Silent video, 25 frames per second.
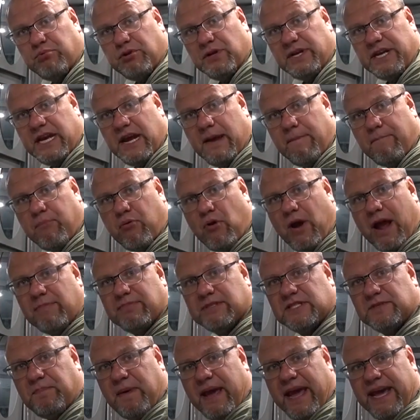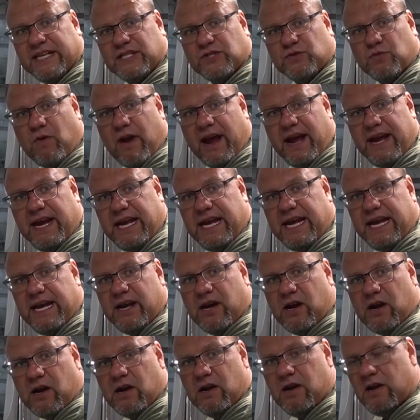plenty of prep space right
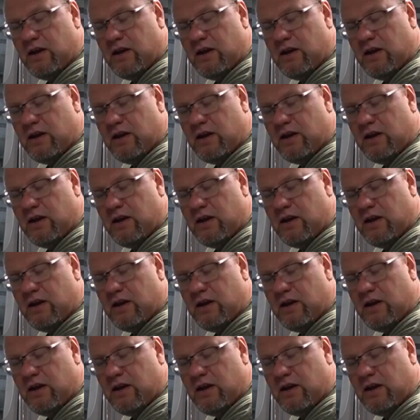here.